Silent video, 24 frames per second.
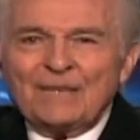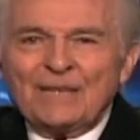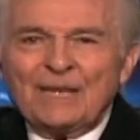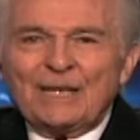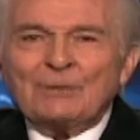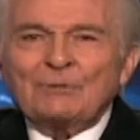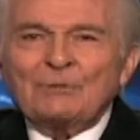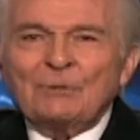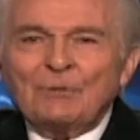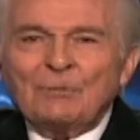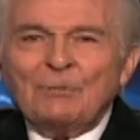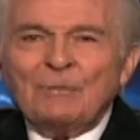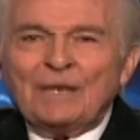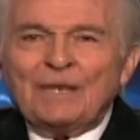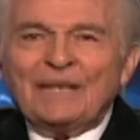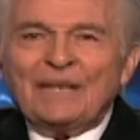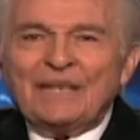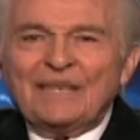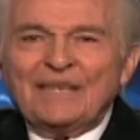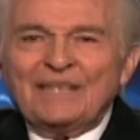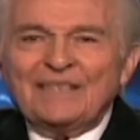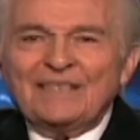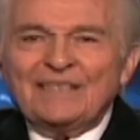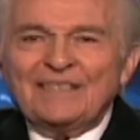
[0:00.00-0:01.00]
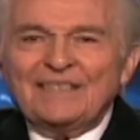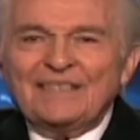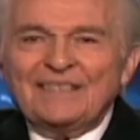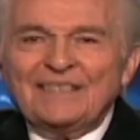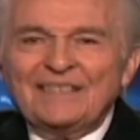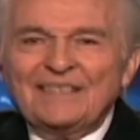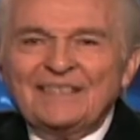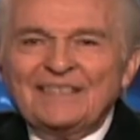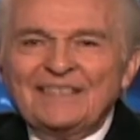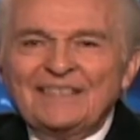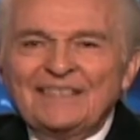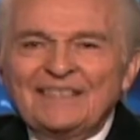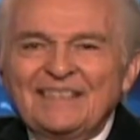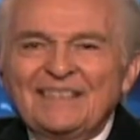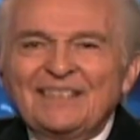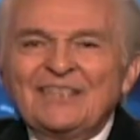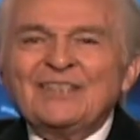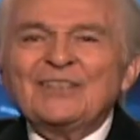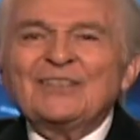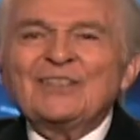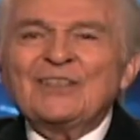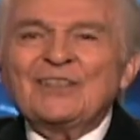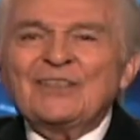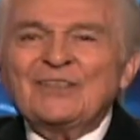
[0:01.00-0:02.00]
it will be
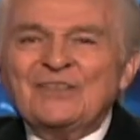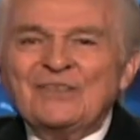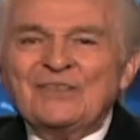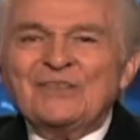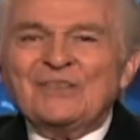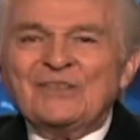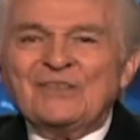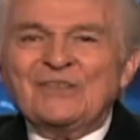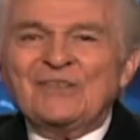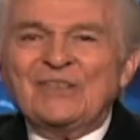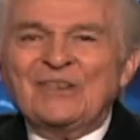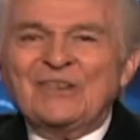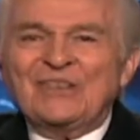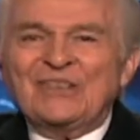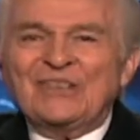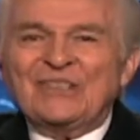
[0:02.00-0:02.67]
the new